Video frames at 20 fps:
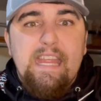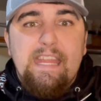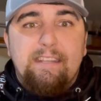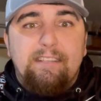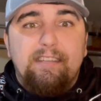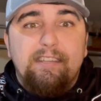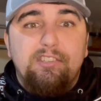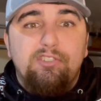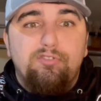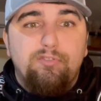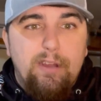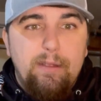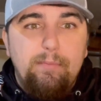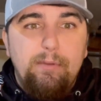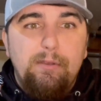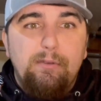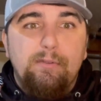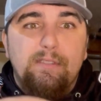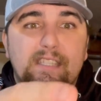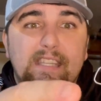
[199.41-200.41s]
It
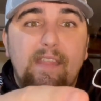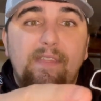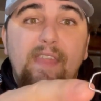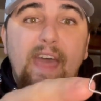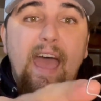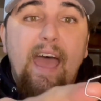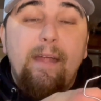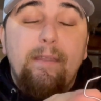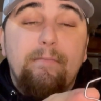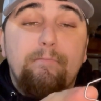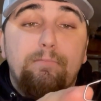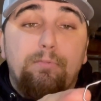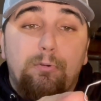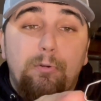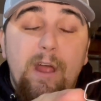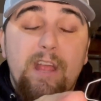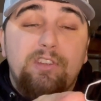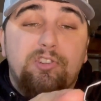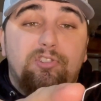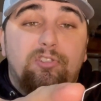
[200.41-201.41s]
distributes that
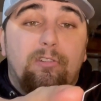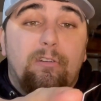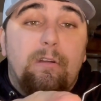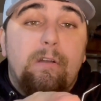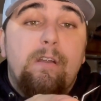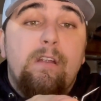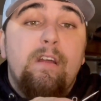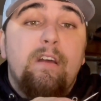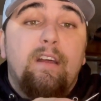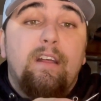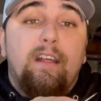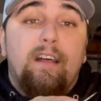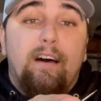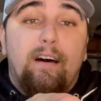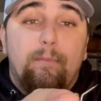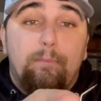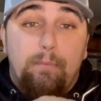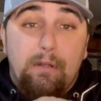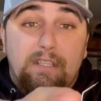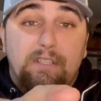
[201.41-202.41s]
pressure
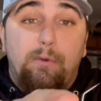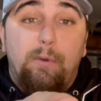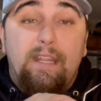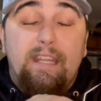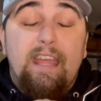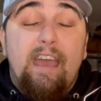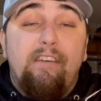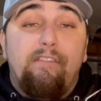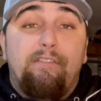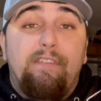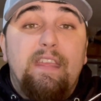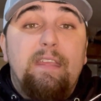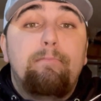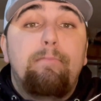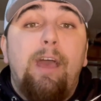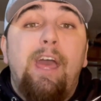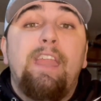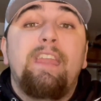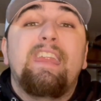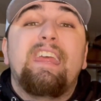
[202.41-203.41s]
between that
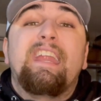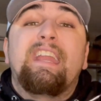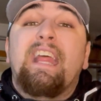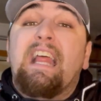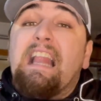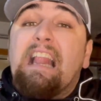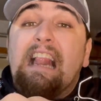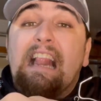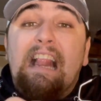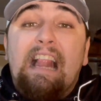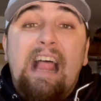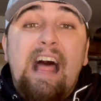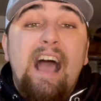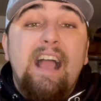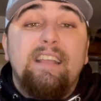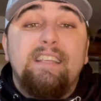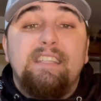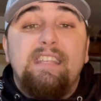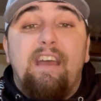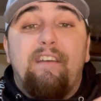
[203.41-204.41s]
V-bend, and it
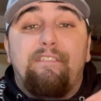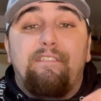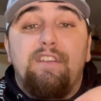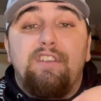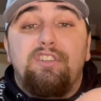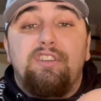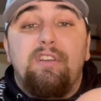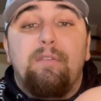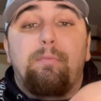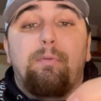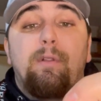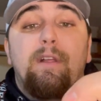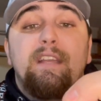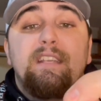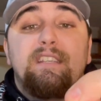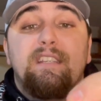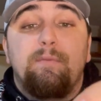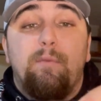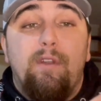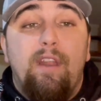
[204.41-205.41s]
locks that fish into
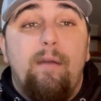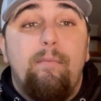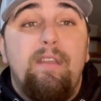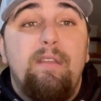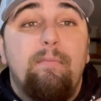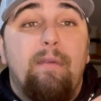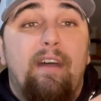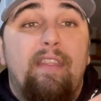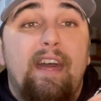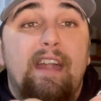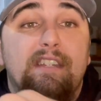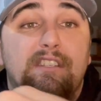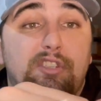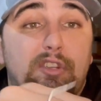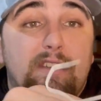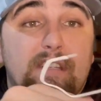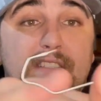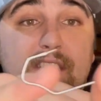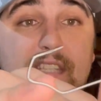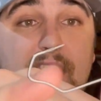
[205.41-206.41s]
place. And what I mean by that is
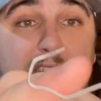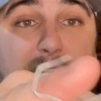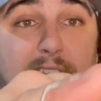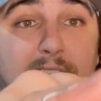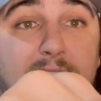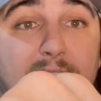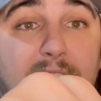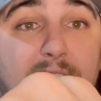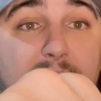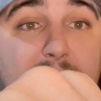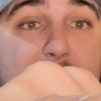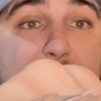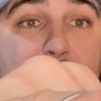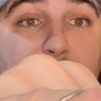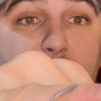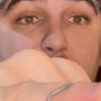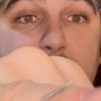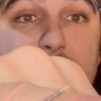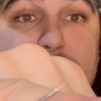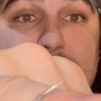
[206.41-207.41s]
you can see that
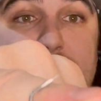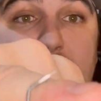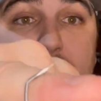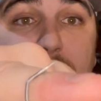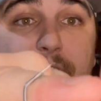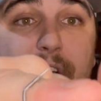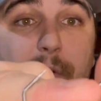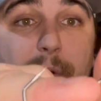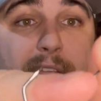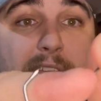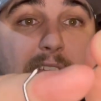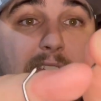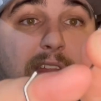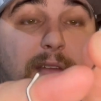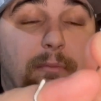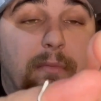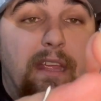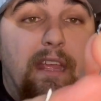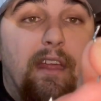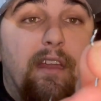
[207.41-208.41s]
hook is not going
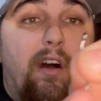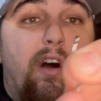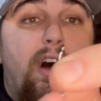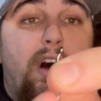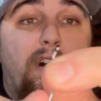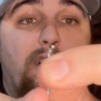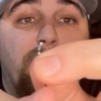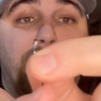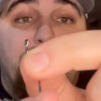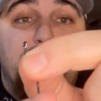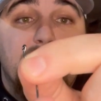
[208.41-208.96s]
in me at all.